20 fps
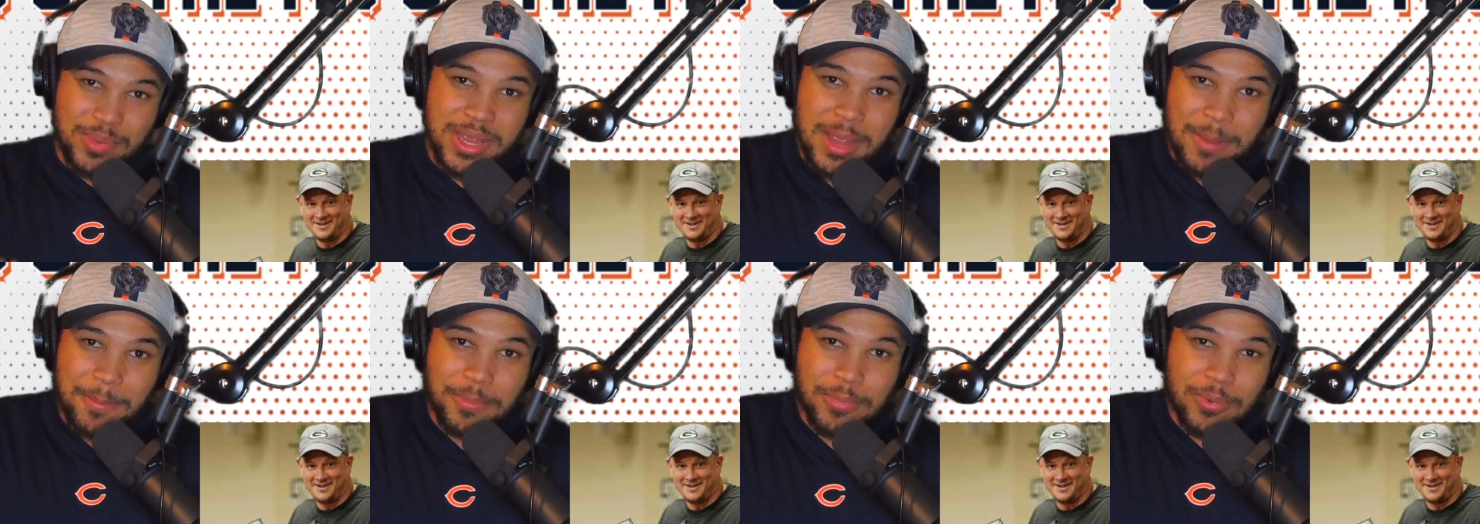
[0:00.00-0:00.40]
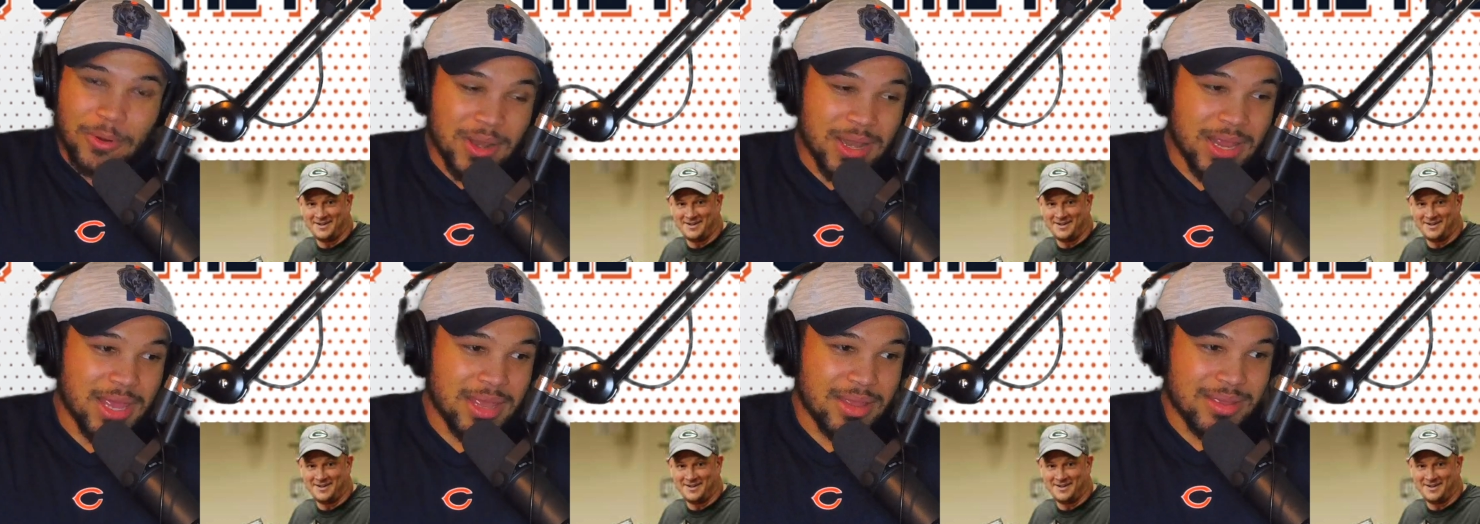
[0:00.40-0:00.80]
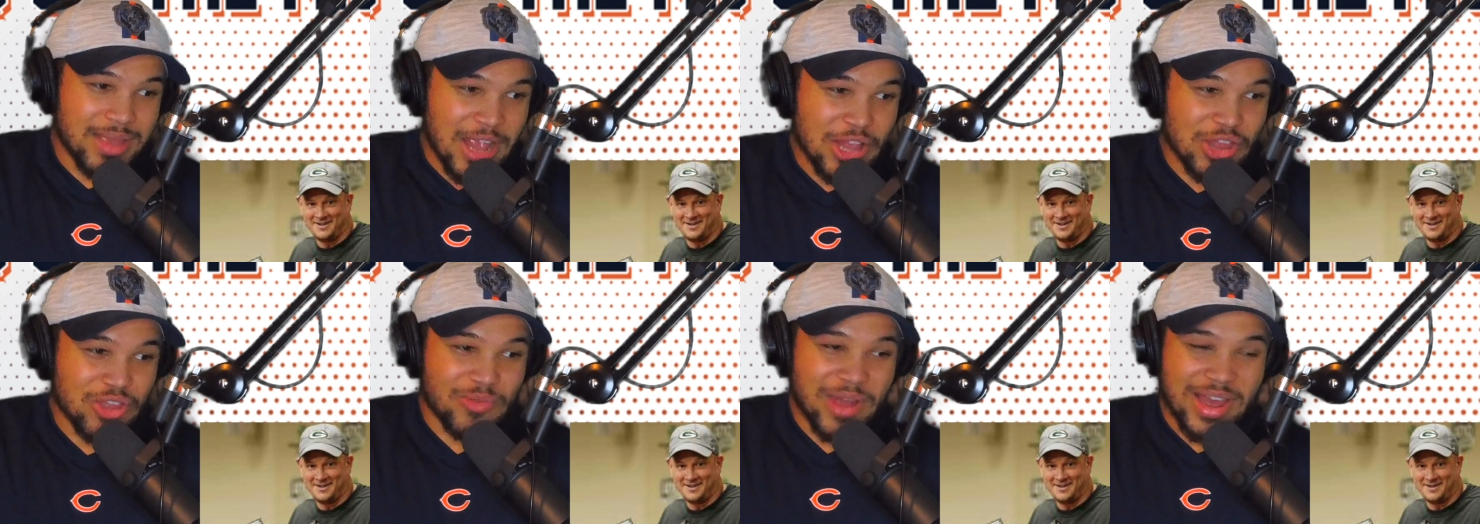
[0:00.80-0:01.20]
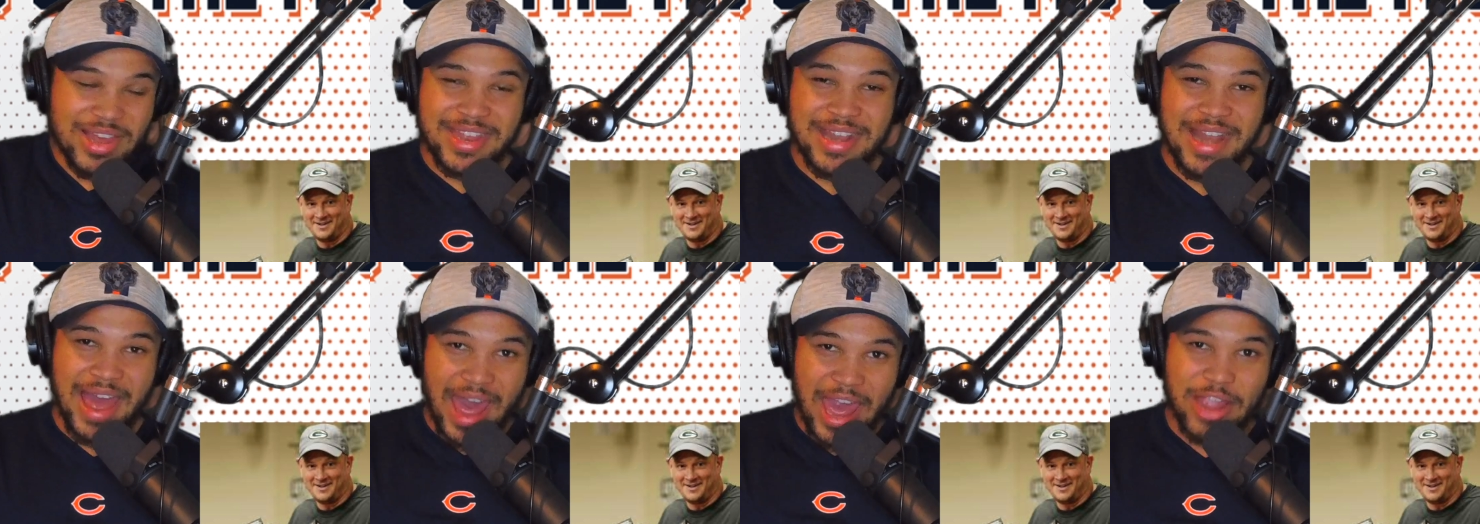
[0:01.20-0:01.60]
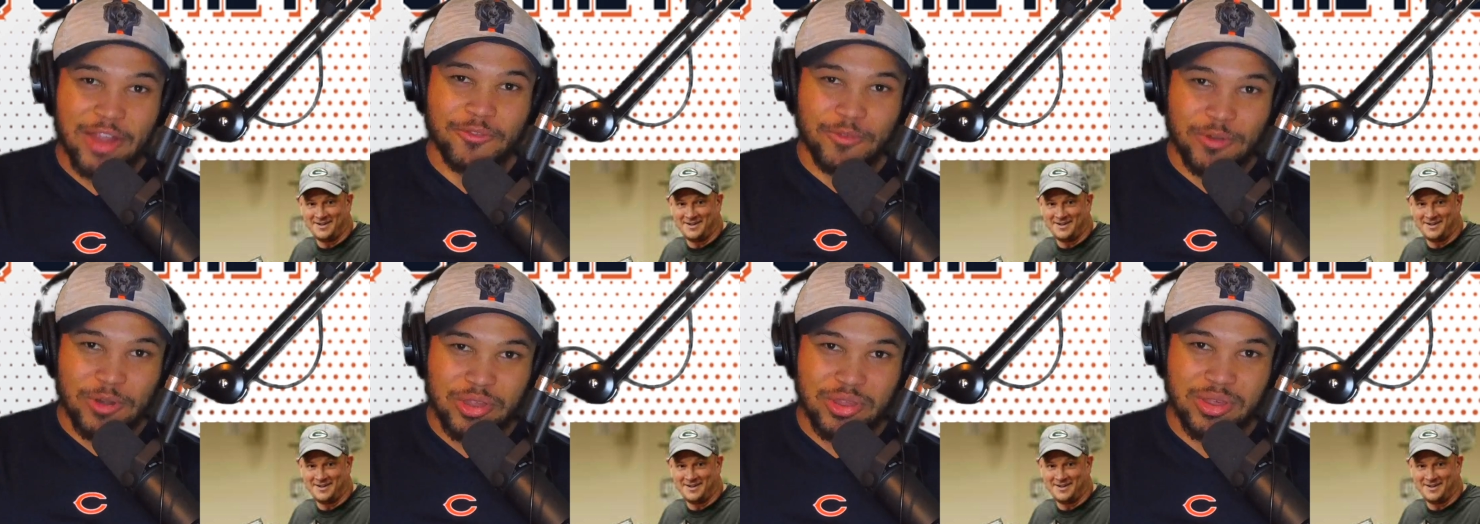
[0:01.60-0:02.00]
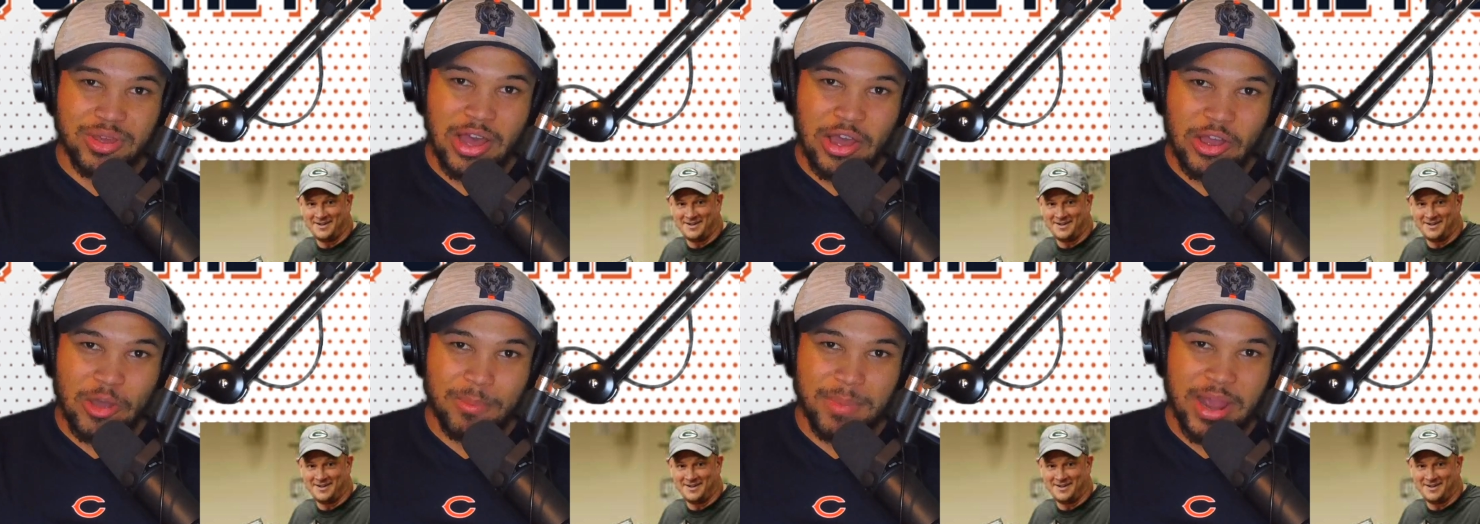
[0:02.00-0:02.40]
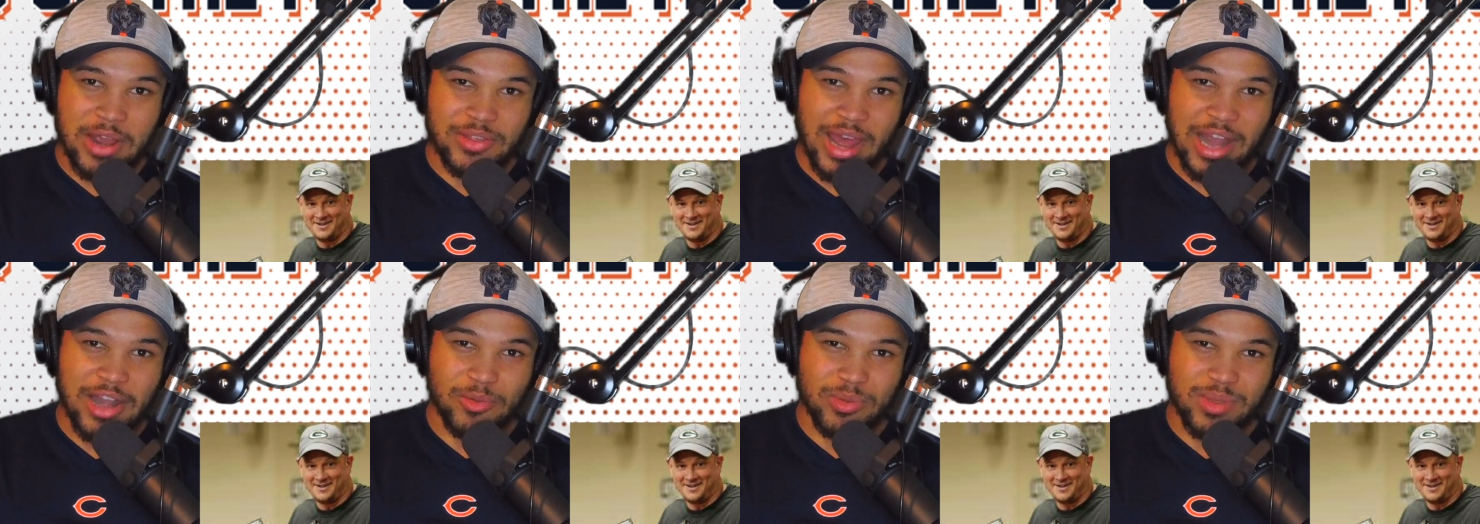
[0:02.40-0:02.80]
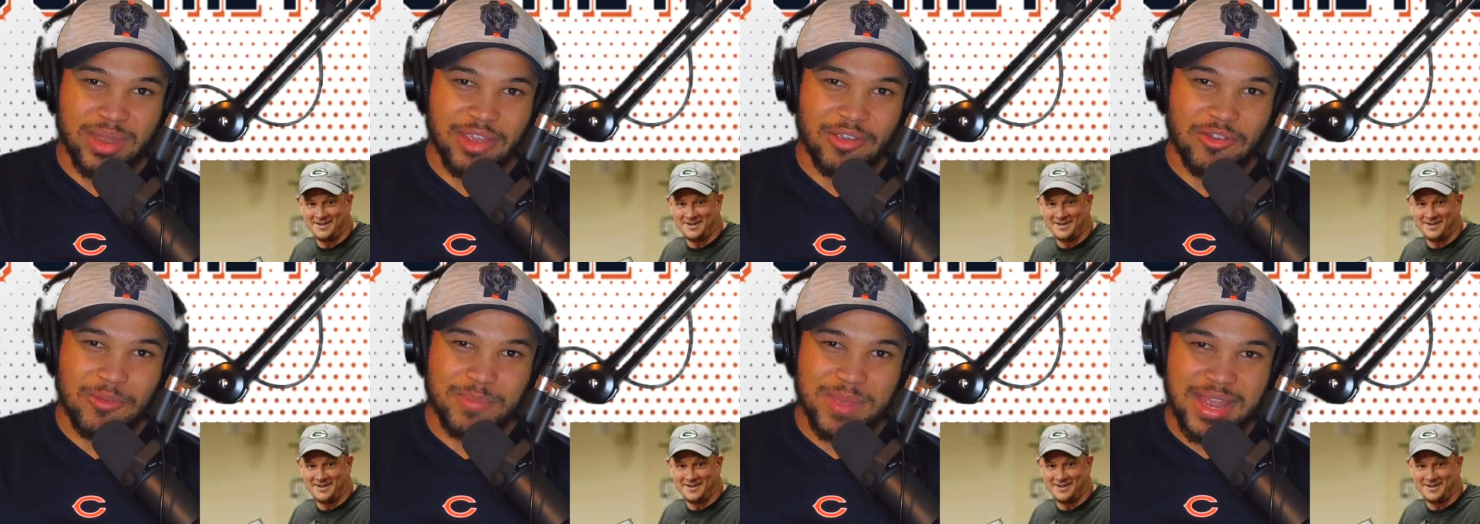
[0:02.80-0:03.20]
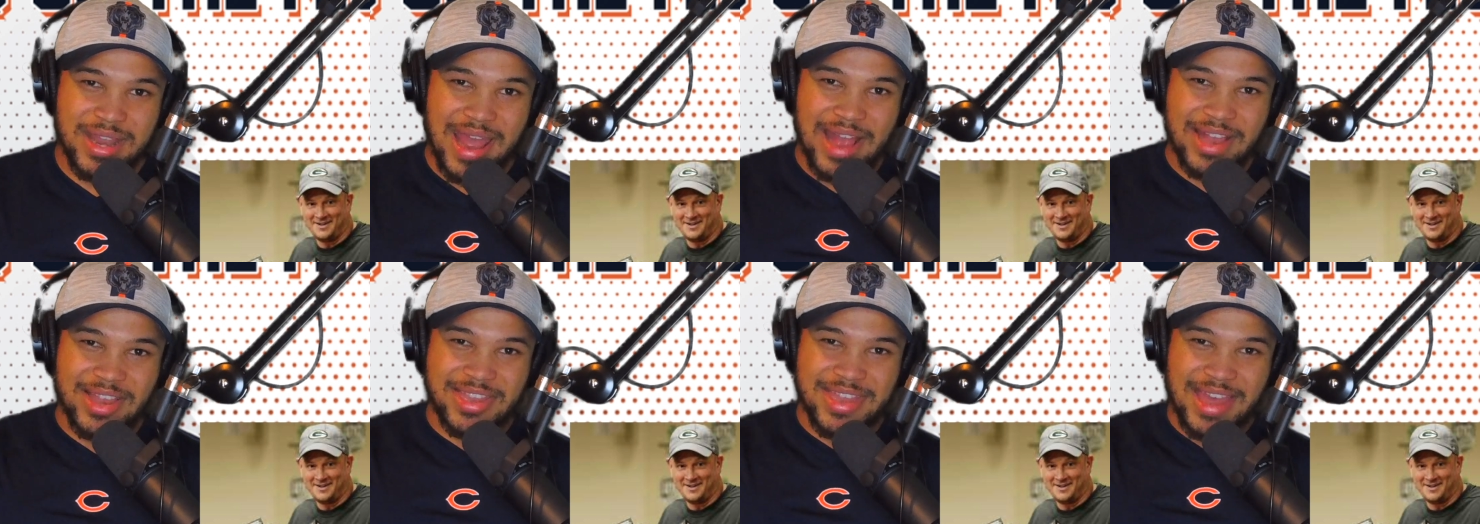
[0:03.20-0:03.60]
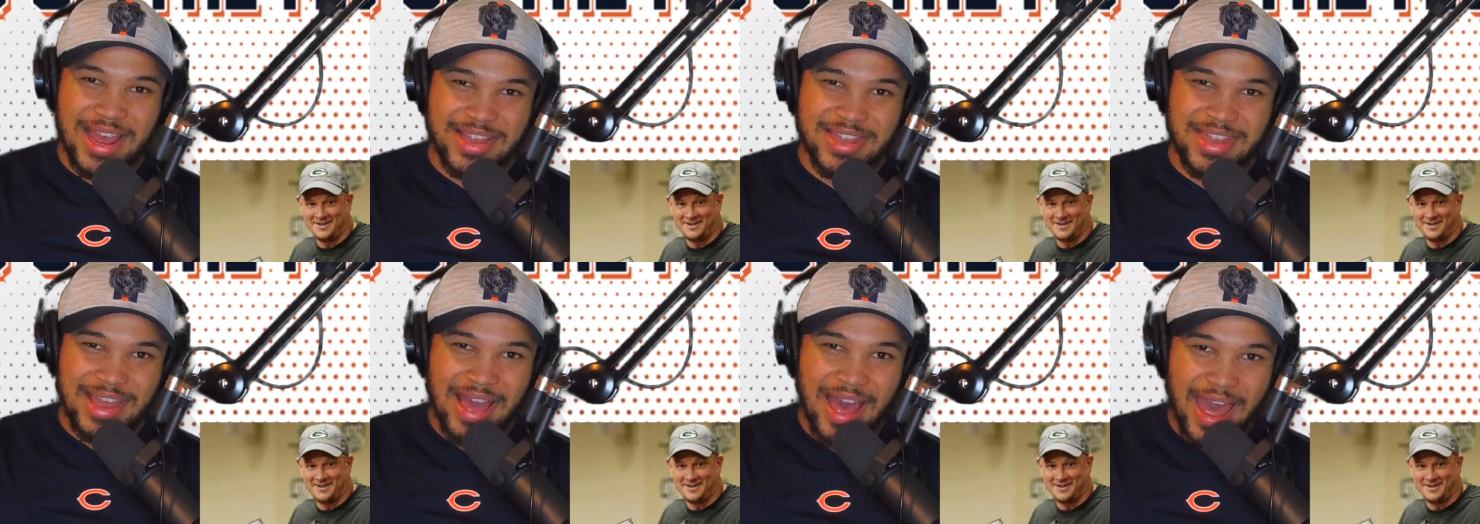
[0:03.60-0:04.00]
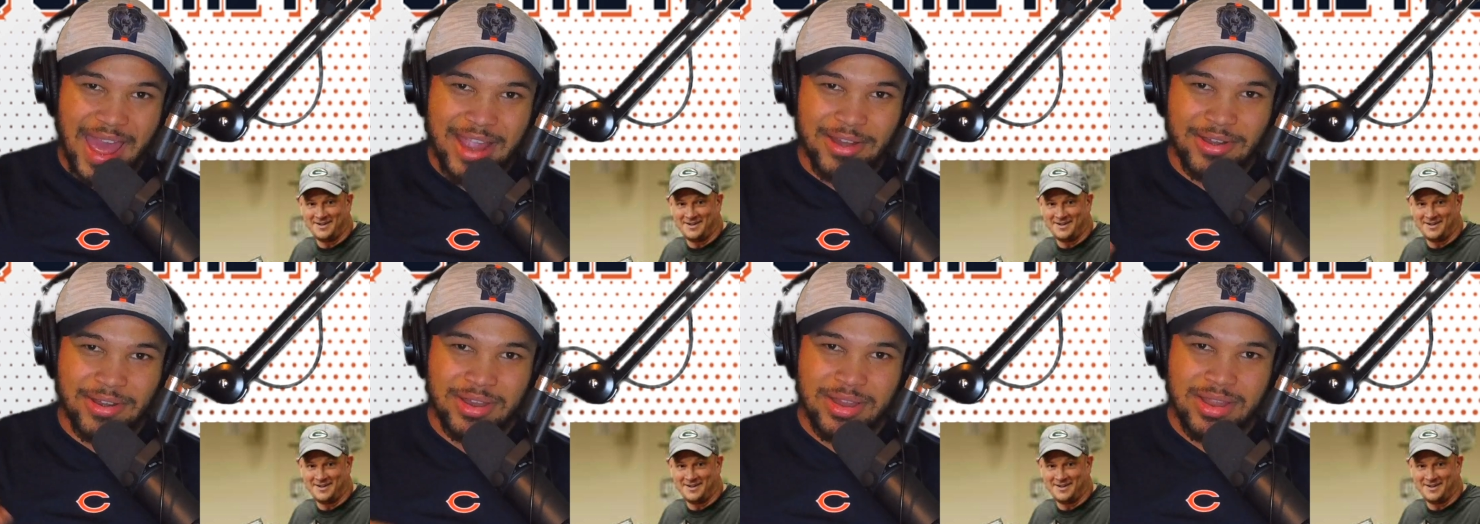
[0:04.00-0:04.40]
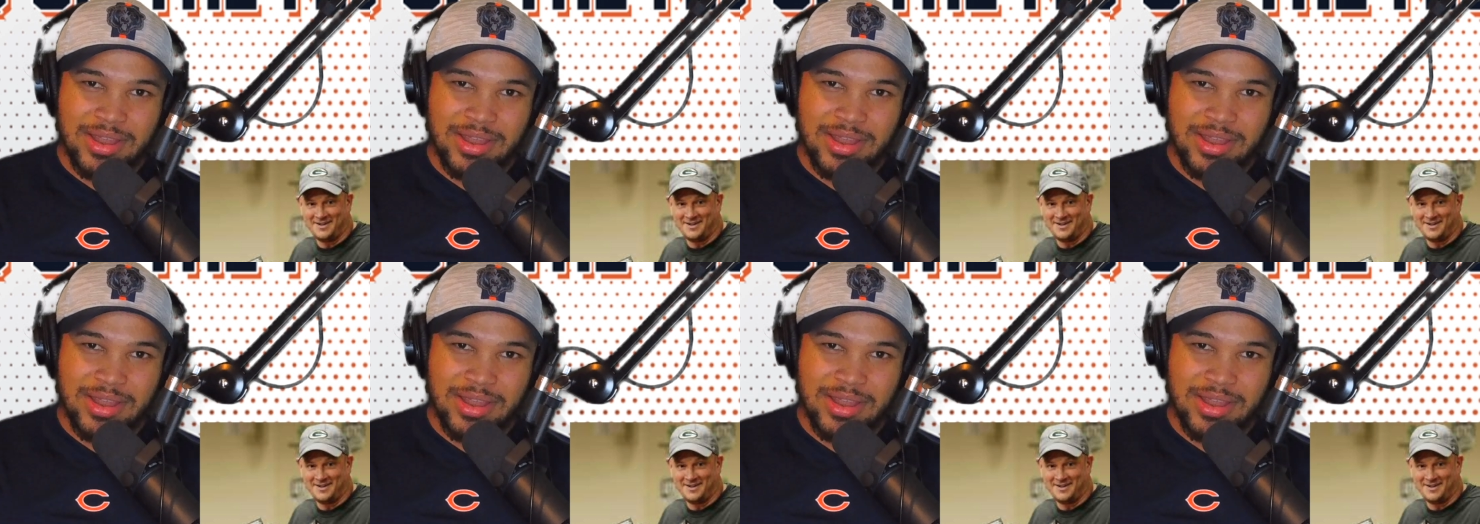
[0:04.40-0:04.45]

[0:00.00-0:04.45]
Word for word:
Speaker 1: a pretty interesting hire for the Chicago Bears. I don't think it would be that sexy hire,